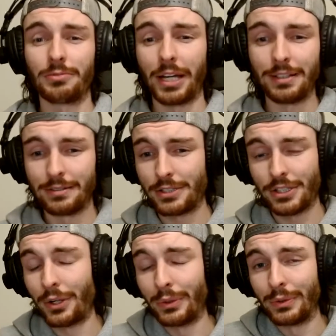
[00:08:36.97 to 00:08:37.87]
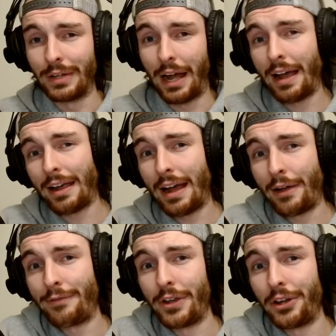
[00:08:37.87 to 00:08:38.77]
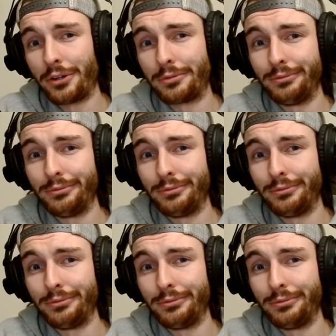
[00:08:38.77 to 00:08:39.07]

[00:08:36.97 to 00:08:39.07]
right? So I figured